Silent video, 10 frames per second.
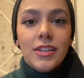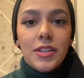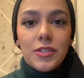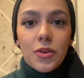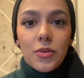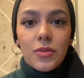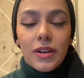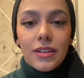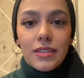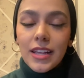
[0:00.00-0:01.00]
So
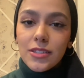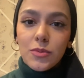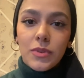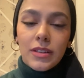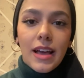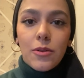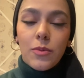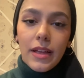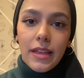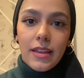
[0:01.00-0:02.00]
that's, in that
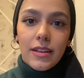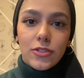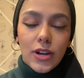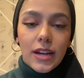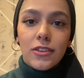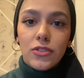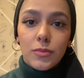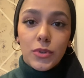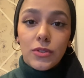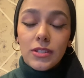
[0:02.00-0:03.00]
way, tracking your
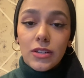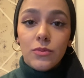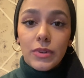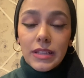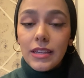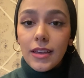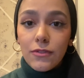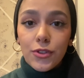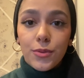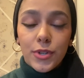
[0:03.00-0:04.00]
moods can really give
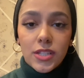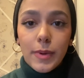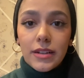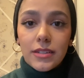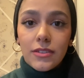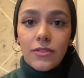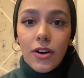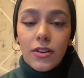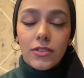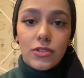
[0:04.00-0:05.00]
you perspective
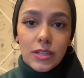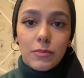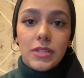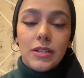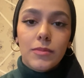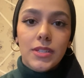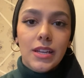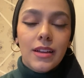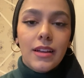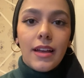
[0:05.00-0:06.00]
on your symptoms,
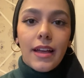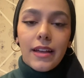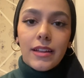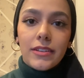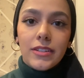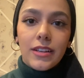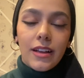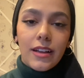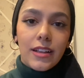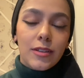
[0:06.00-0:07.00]
and
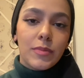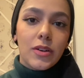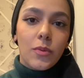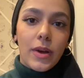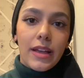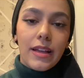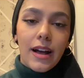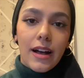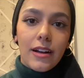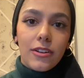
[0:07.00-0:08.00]
it can be a way
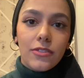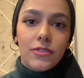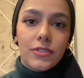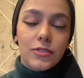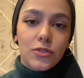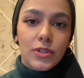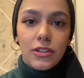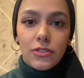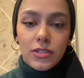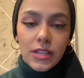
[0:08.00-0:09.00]
of treating
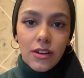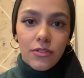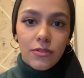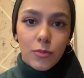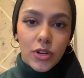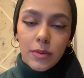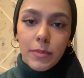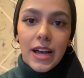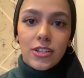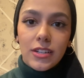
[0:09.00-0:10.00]
yourself more
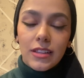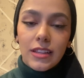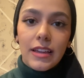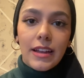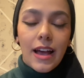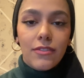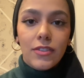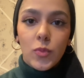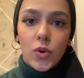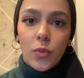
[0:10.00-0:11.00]
compassionately and having
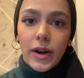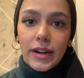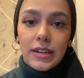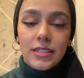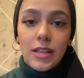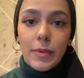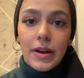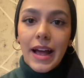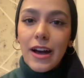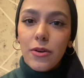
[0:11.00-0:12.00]
more awareness about
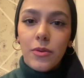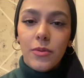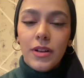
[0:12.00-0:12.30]
how